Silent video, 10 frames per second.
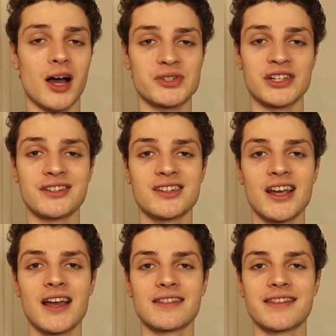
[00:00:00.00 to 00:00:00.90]
options
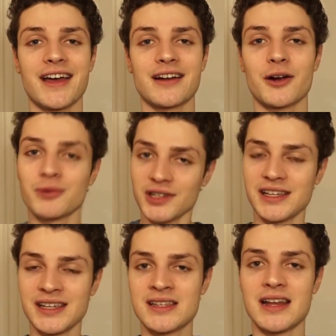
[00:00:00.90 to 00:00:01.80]
that are
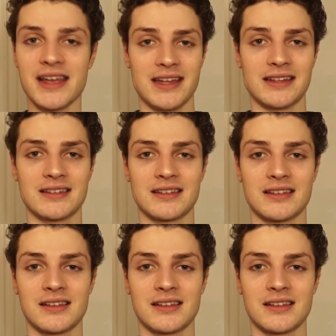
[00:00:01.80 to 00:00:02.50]
really easy to hit.